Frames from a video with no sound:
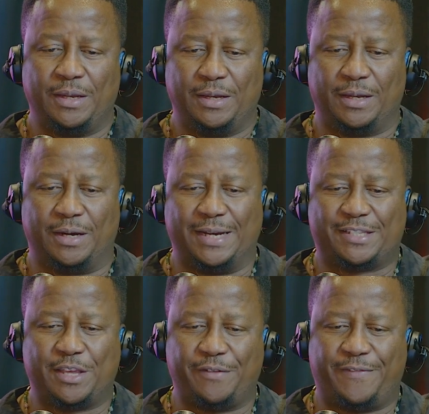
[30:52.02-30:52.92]
His
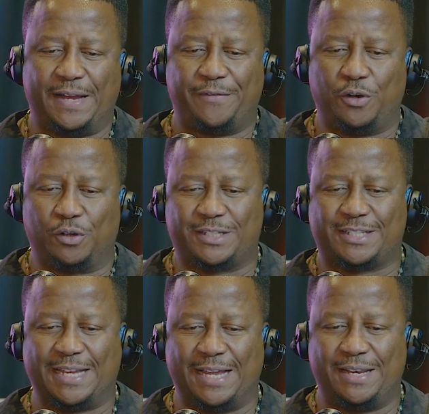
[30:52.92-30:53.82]
35-year-old
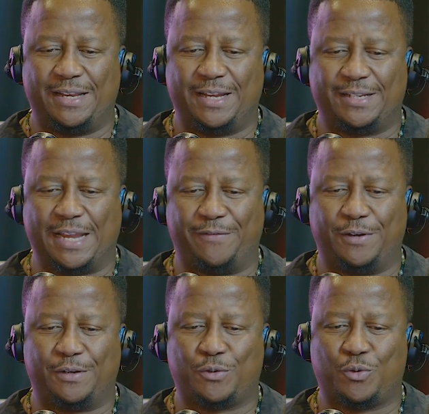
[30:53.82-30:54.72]
son,
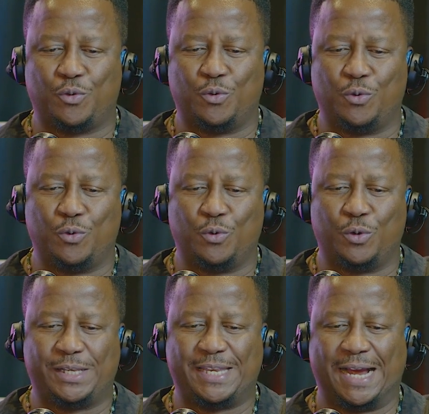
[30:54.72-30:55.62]
David
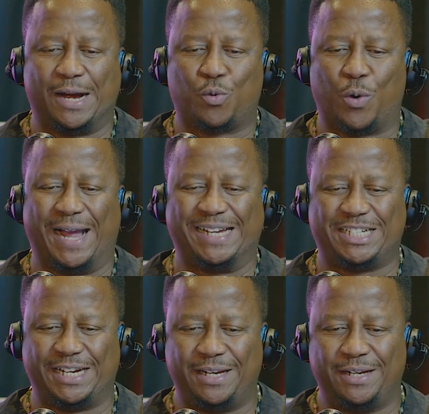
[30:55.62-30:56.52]

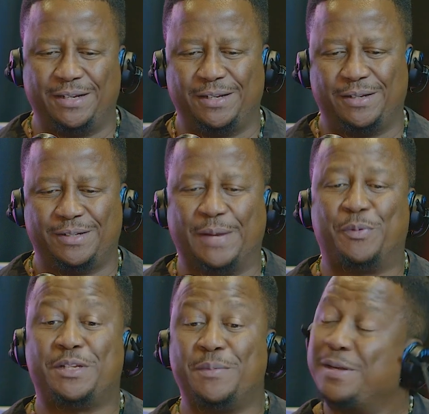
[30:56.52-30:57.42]
Kudakwashe,
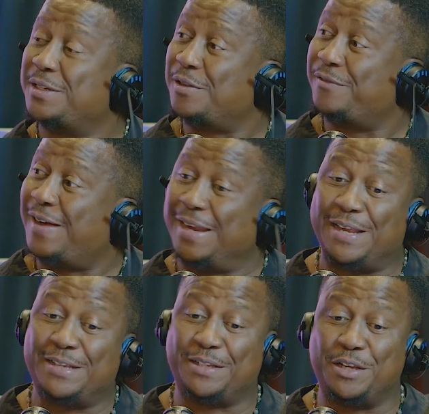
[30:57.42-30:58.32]
Deputy Minister of
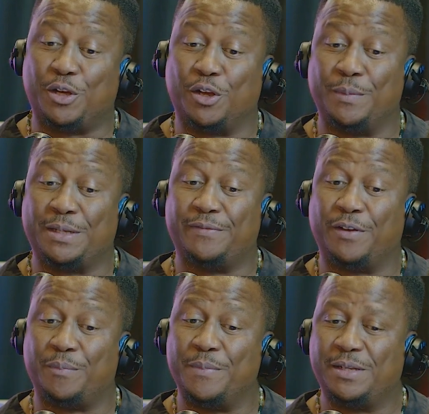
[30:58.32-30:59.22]
Finance and Economic
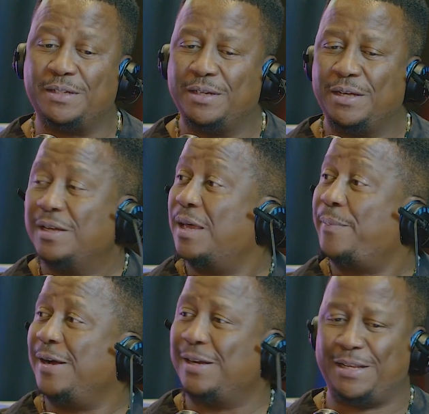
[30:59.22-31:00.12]
Development.
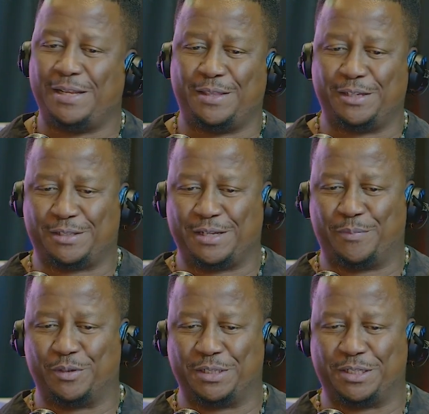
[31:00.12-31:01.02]
Apparently, this
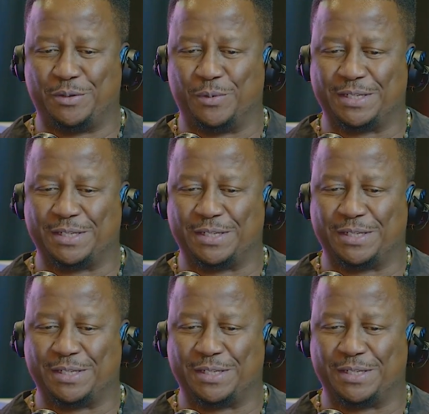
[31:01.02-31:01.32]
position was